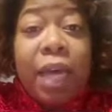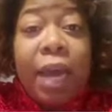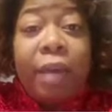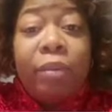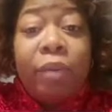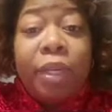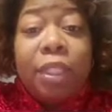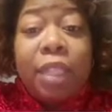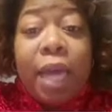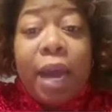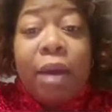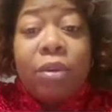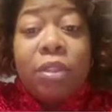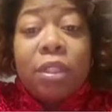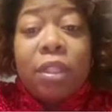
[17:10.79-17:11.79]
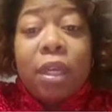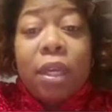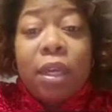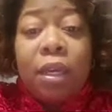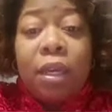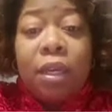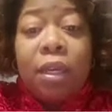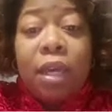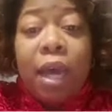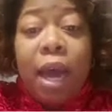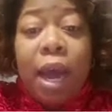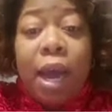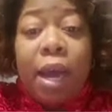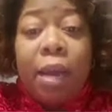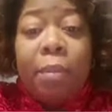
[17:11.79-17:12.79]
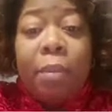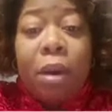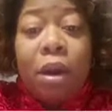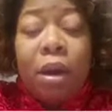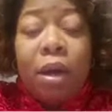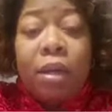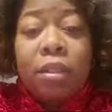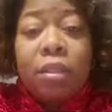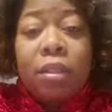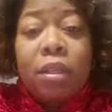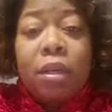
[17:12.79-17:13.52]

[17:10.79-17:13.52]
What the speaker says: I went out and I bought,